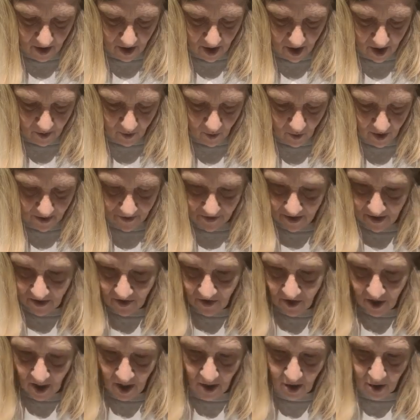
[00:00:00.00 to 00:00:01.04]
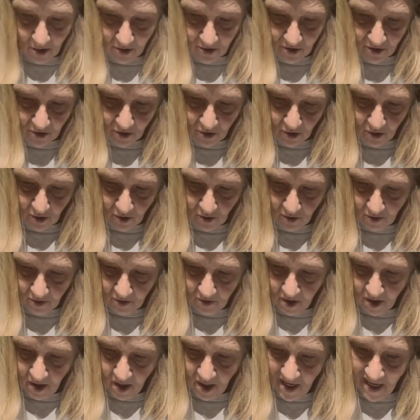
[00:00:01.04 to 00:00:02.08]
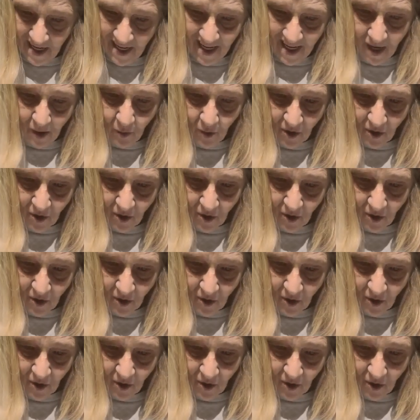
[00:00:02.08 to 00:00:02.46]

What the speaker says: I want this coastal. Now